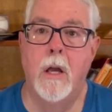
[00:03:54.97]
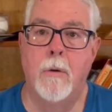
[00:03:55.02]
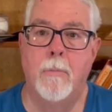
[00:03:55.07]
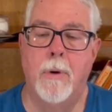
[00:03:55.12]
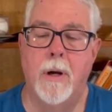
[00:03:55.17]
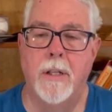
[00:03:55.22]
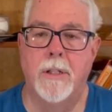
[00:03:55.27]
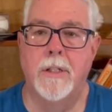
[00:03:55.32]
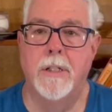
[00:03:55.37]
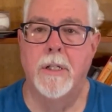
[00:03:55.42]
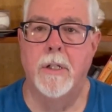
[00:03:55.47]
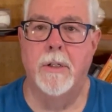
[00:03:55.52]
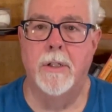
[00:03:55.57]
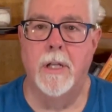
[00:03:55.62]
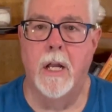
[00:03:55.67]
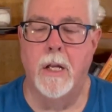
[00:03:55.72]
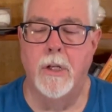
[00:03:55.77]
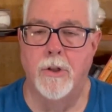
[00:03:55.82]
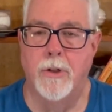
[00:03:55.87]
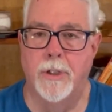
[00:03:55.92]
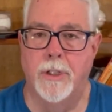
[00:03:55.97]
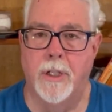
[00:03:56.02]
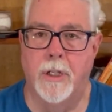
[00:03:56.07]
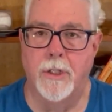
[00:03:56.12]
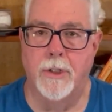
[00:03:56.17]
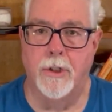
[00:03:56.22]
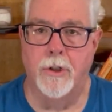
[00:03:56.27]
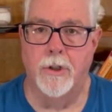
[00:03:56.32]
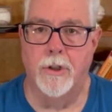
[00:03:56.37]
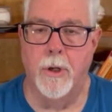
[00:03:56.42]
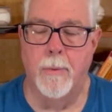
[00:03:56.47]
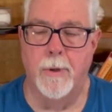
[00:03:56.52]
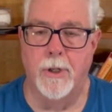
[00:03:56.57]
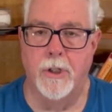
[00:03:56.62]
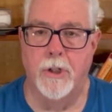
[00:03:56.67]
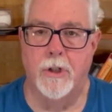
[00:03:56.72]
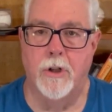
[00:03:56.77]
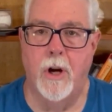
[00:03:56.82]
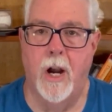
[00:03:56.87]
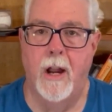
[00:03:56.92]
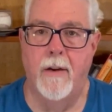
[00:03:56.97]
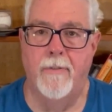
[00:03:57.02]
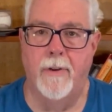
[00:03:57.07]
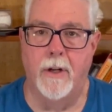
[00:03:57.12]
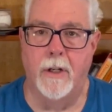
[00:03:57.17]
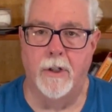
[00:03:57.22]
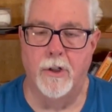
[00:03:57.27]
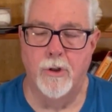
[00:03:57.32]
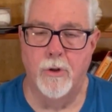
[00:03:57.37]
but it's still dangerous because there's so much traffic